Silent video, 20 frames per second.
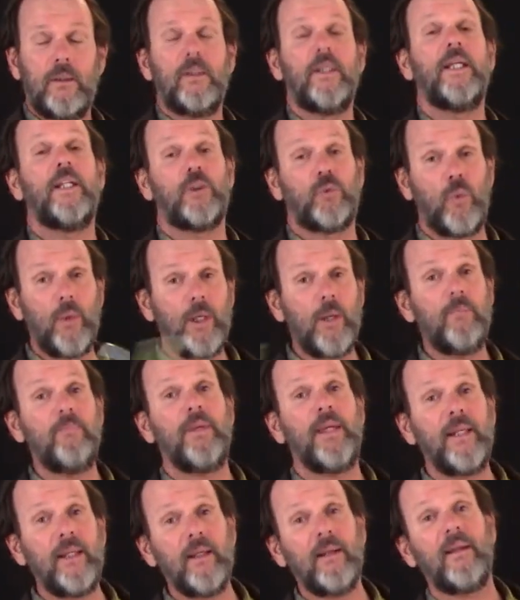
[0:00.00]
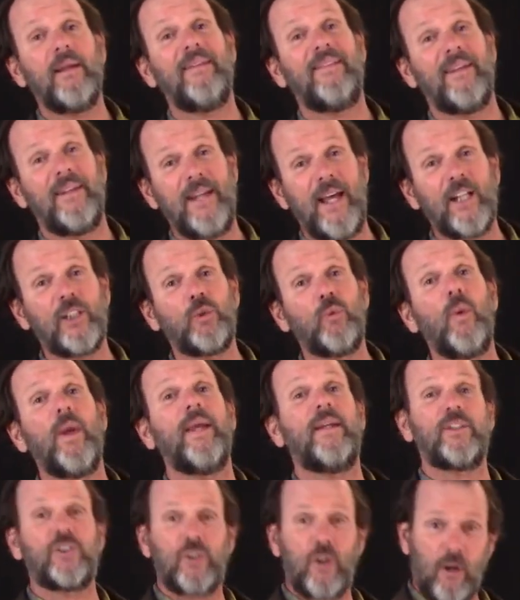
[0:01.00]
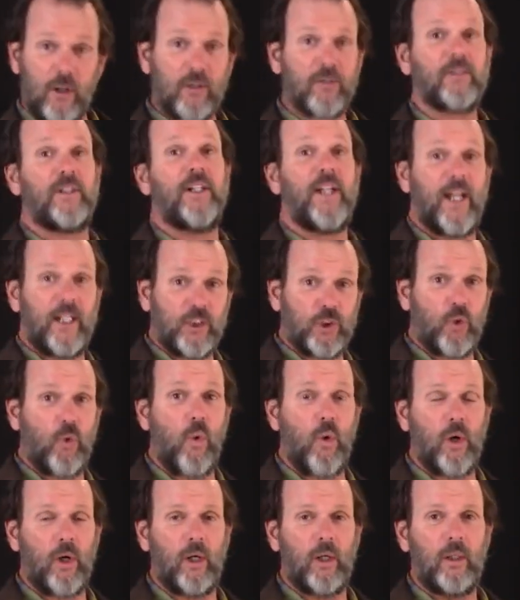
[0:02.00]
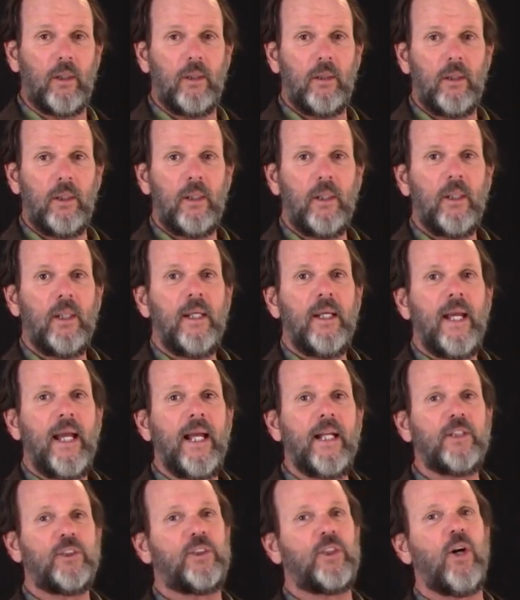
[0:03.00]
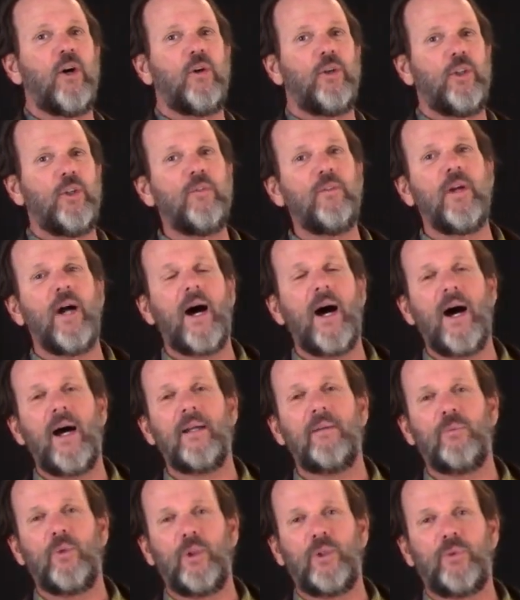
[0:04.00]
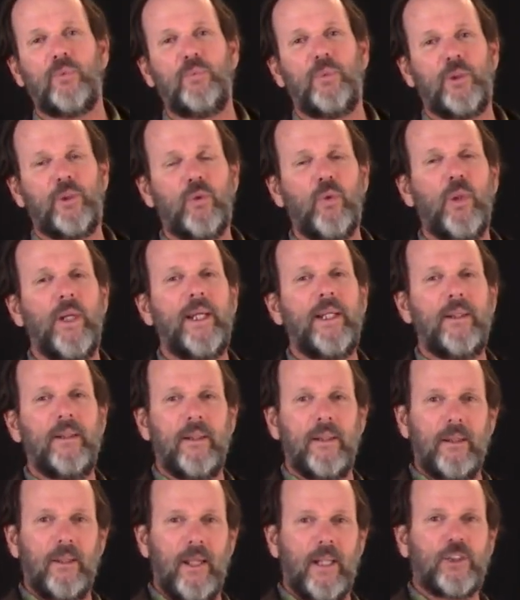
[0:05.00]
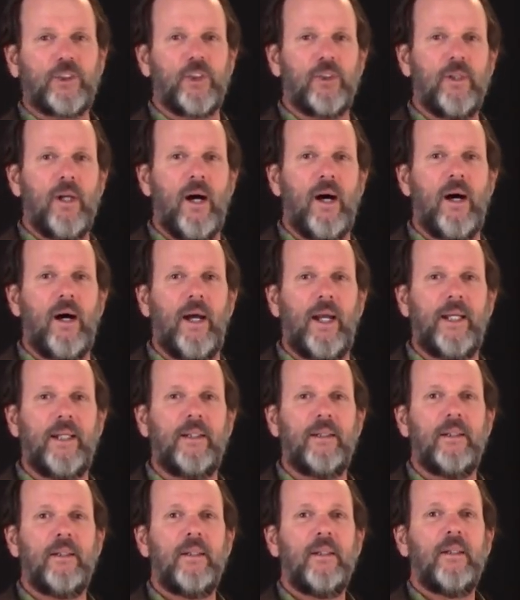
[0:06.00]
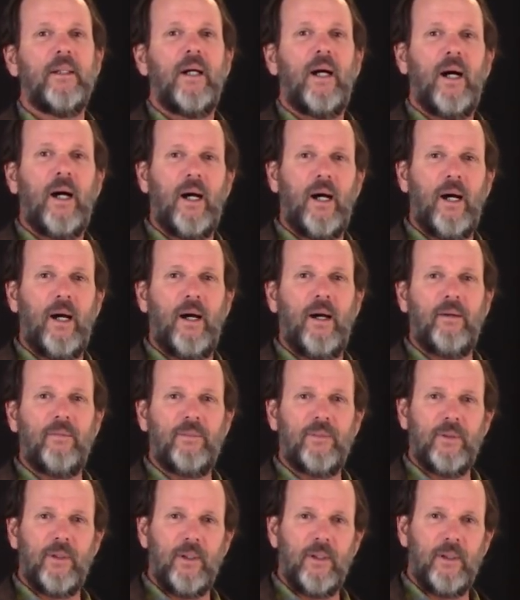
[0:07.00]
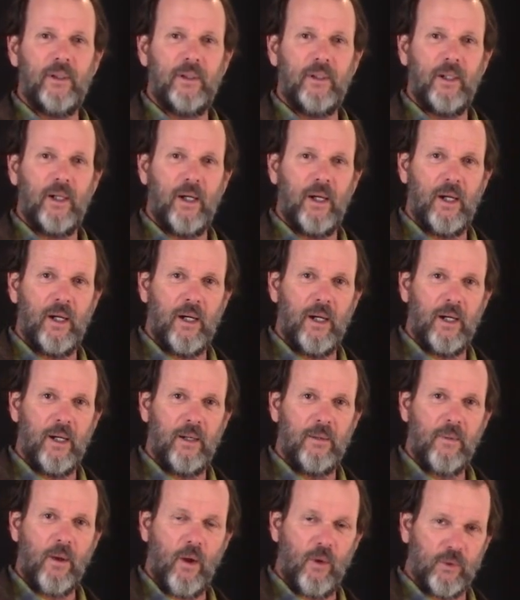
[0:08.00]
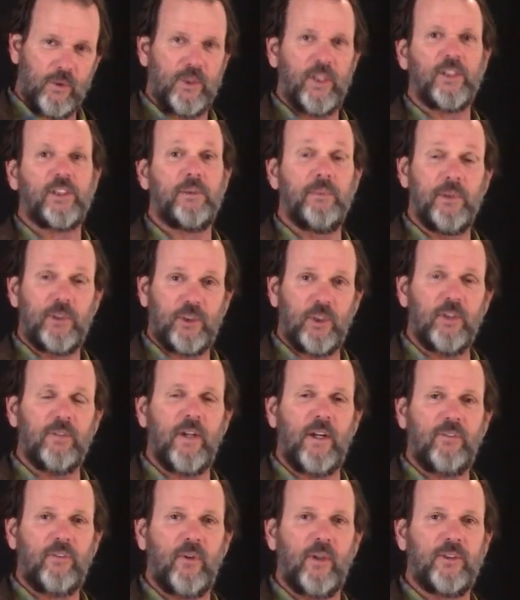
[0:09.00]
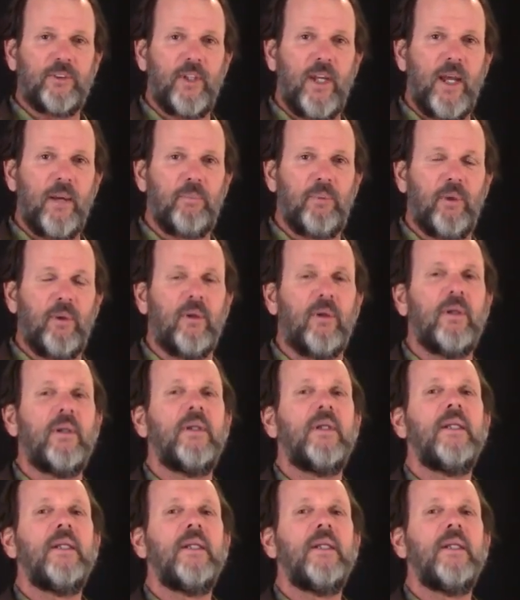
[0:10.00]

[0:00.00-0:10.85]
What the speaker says: is we immediately the next week start the next quarter. And so you've got between lecture 9 Old Testament survey, for example,